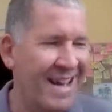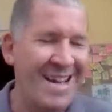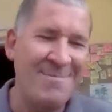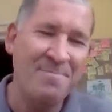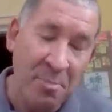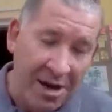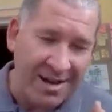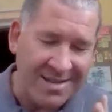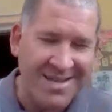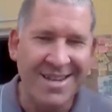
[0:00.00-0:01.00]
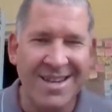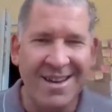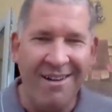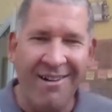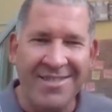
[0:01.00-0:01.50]
But
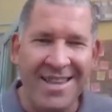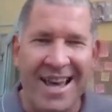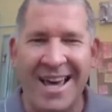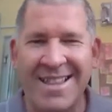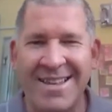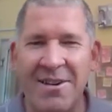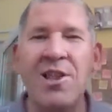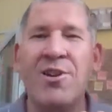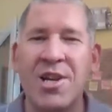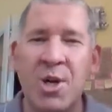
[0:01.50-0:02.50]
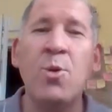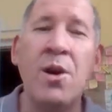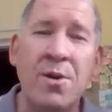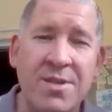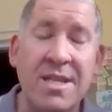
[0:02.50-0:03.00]
on there are a lot of
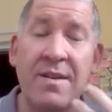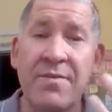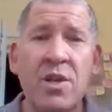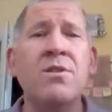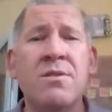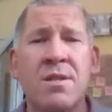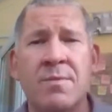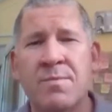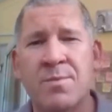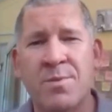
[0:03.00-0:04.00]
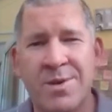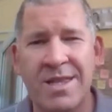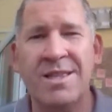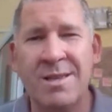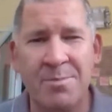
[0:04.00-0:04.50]
quotes, and I've used them
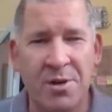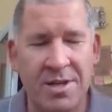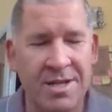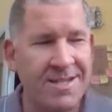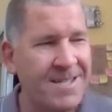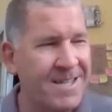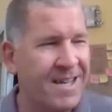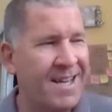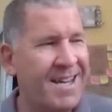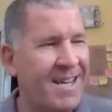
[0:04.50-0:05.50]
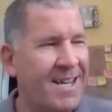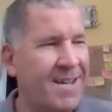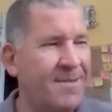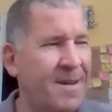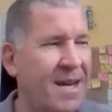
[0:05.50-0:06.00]
within the book.
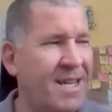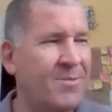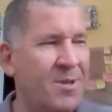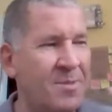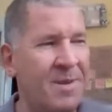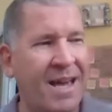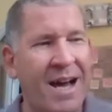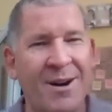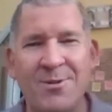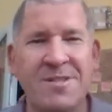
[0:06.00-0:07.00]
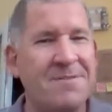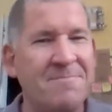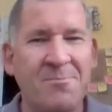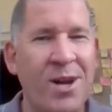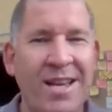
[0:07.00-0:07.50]
And it will be out
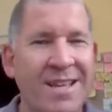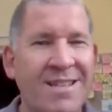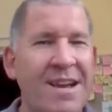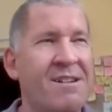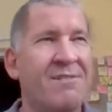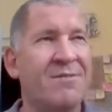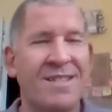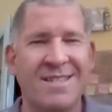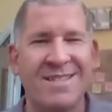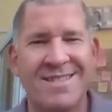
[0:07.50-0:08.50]
when it's out.